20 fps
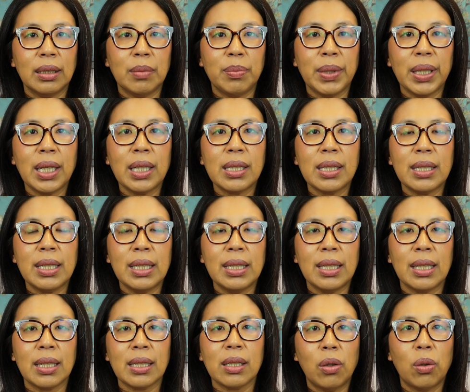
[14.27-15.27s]
The biggest
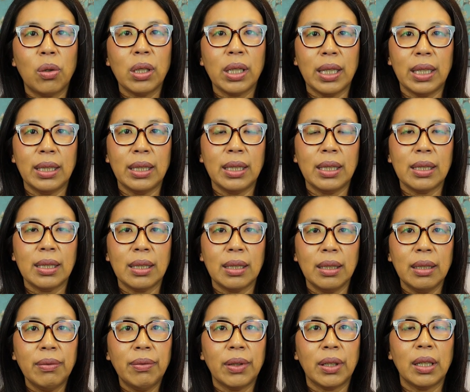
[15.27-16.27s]
detox organ is
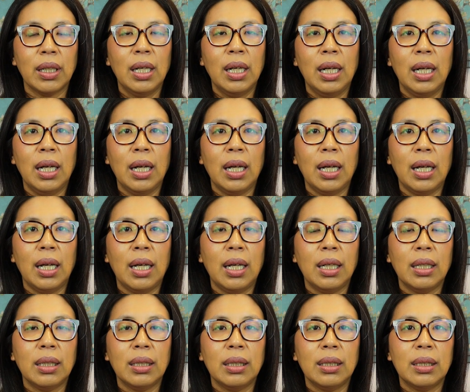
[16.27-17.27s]
liver.
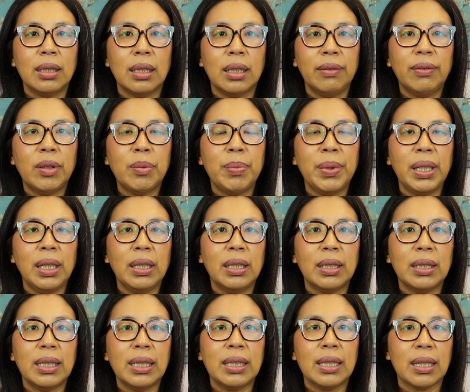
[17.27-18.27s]
And liver being
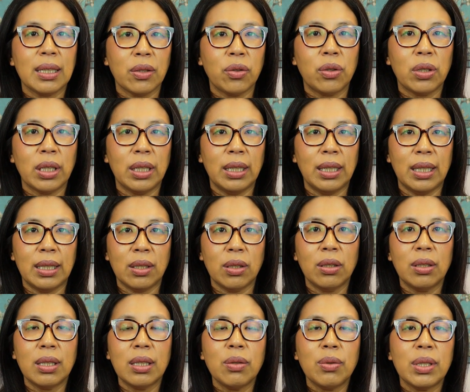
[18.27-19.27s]
the detox organ, as
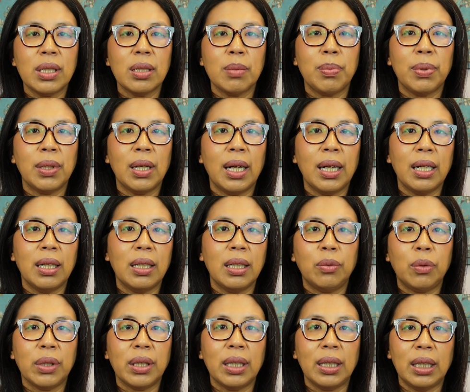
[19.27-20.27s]
long as we supply it
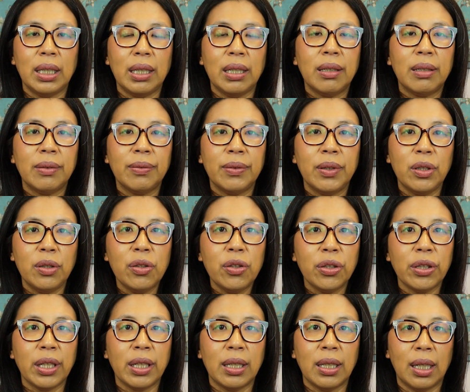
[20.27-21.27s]
with enough
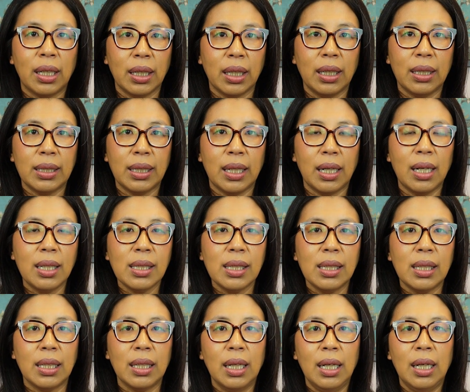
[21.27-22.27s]
nutrient
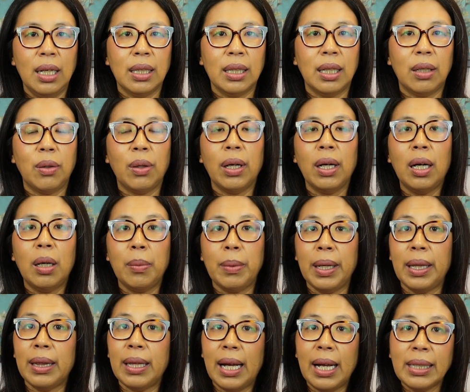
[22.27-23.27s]
antioxidant, that will help.
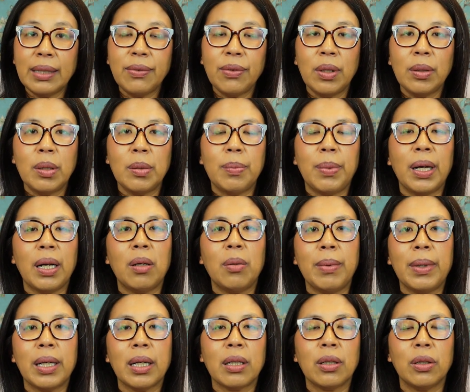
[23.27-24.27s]
And that's from the
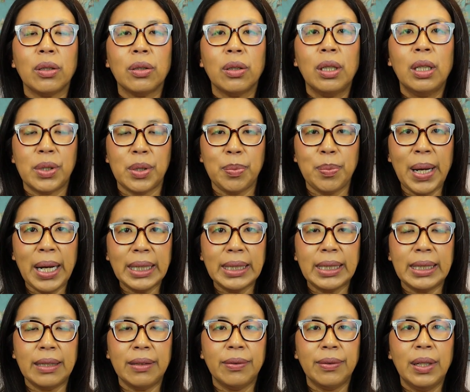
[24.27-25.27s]
biomedical
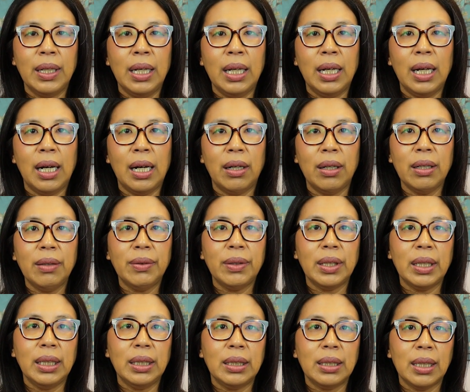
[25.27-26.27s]
perspective. However,
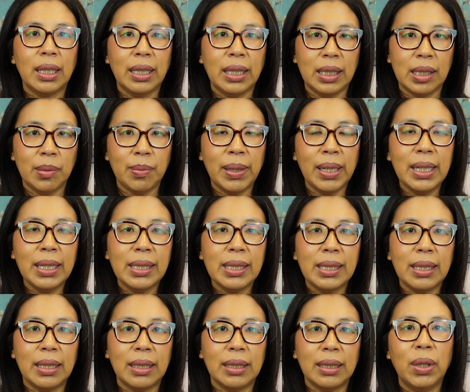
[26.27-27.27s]
in Chinese
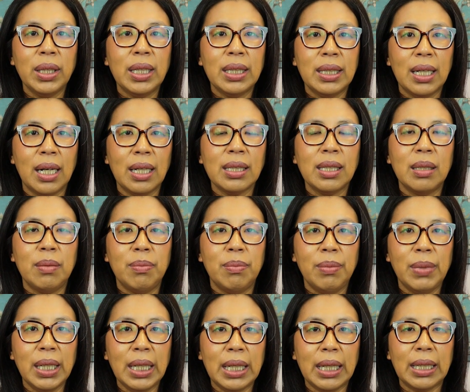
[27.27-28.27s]
medicine, what the toxin
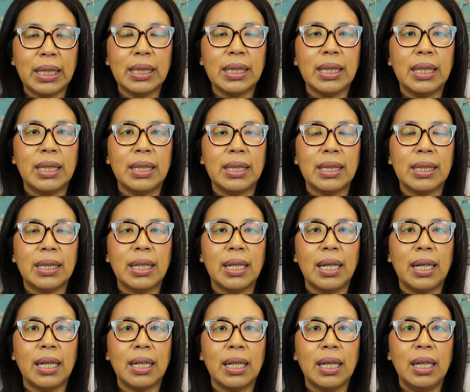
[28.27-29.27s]
means is
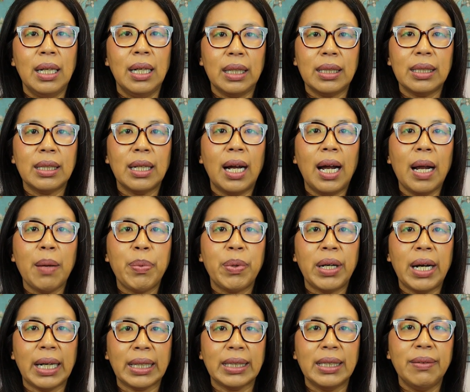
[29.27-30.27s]
that it's a
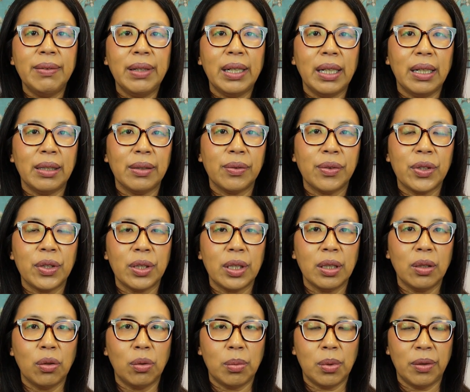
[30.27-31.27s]
hyperactivity of
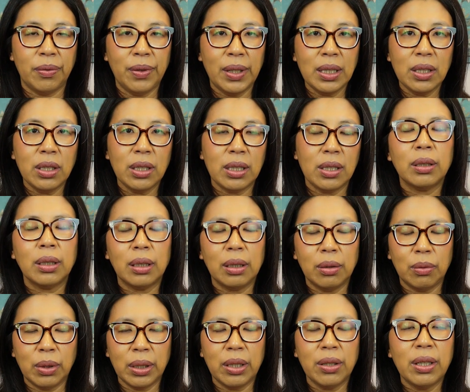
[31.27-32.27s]
certain normal function.
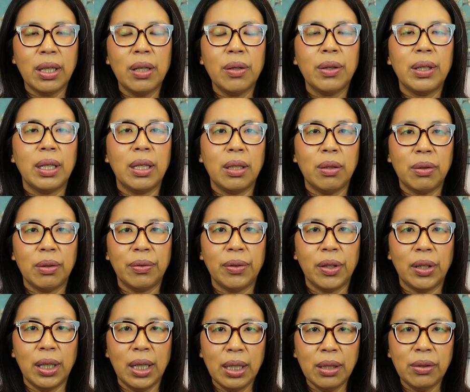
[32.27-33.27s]
When you're healthy, you will
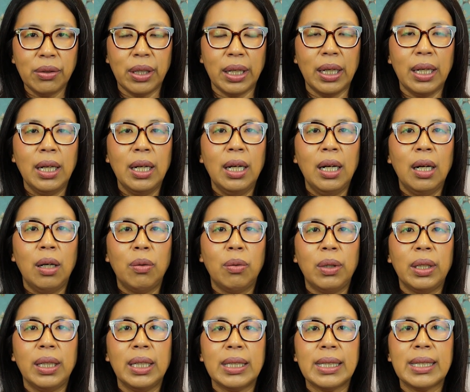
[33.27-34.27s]
feel hungry
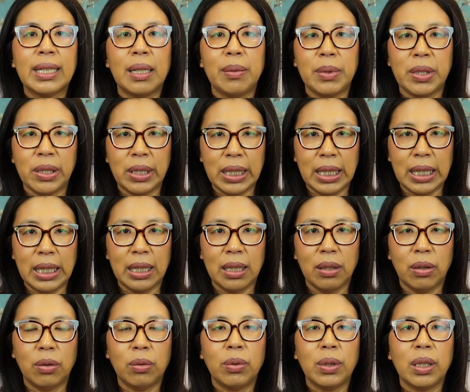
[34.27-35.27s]
when it's time to eat
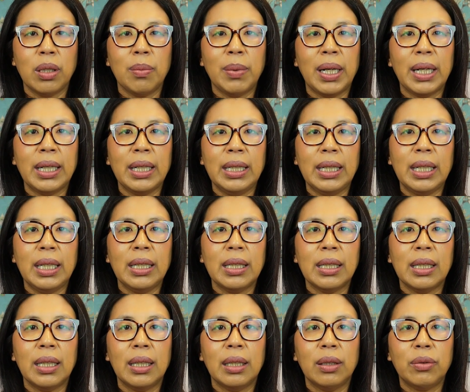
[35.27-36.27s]
or when your body needs
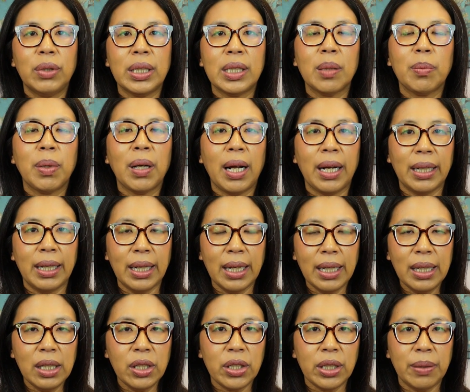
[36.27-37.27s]
resupply the
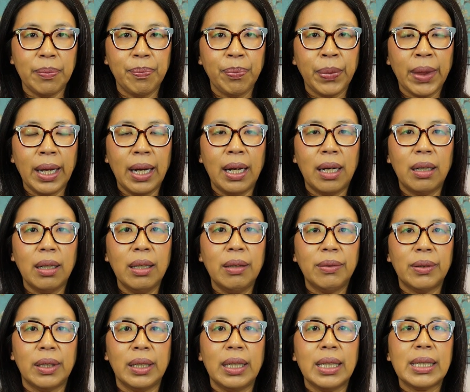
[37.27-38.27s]
energy.
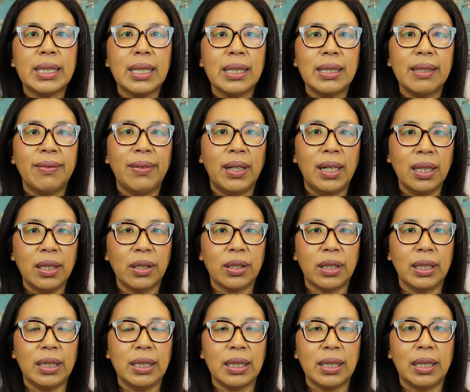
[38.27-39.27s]
However, excessive hunger
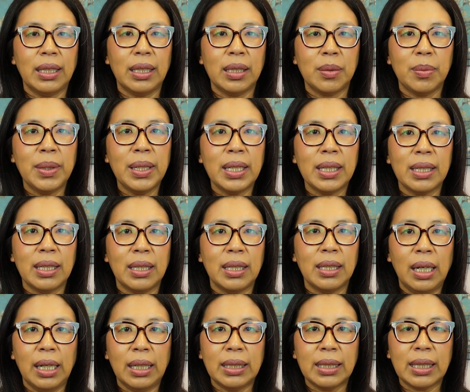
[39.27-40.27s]
in Chinese medicine
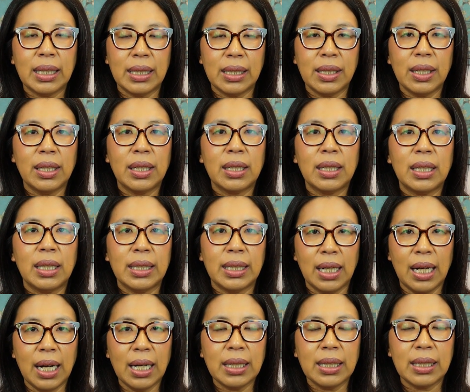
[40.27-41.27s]
is considered a
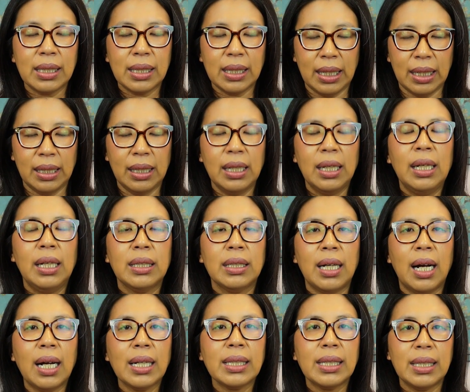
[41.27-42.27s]

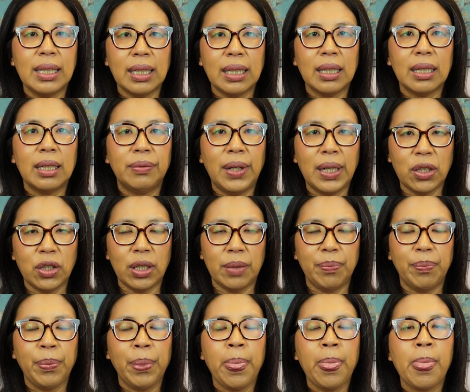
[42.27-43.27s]
toxic function.